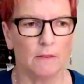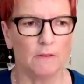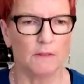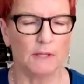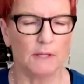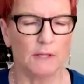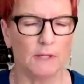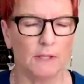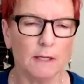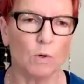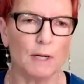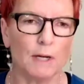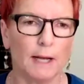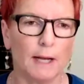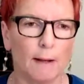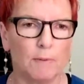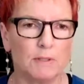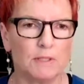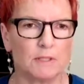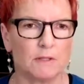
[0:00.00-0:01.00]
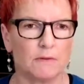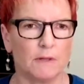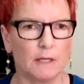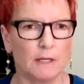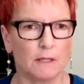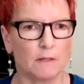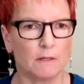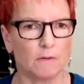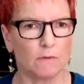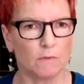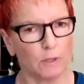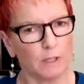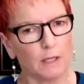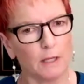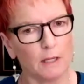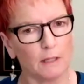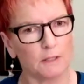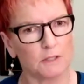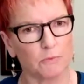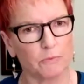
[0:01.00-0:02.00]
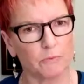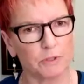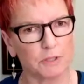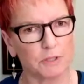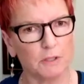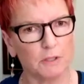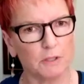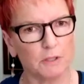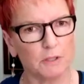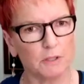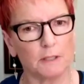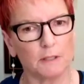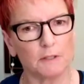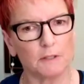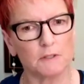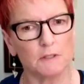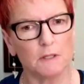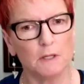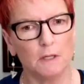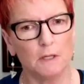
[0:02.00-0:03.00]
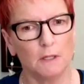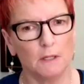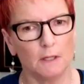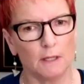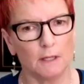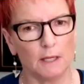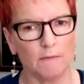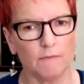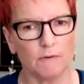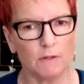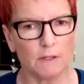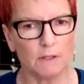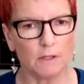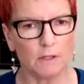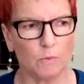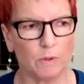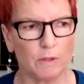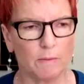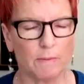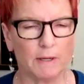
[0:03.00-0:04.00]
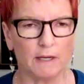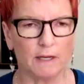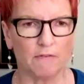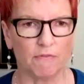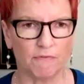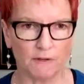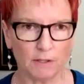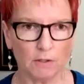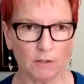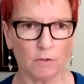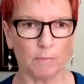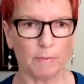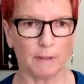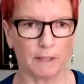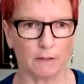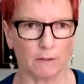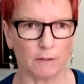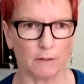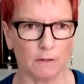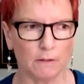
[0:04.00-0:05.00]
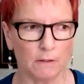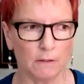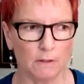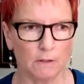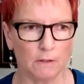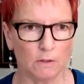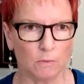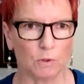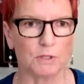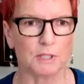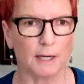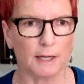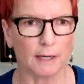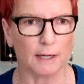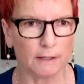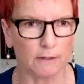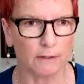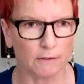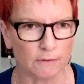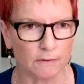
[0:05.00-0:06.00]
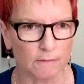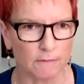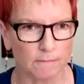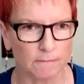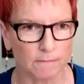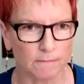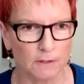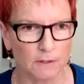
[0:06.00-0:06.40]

Then what happens at the end of the week as a result is, even though we might feel better, we're tired,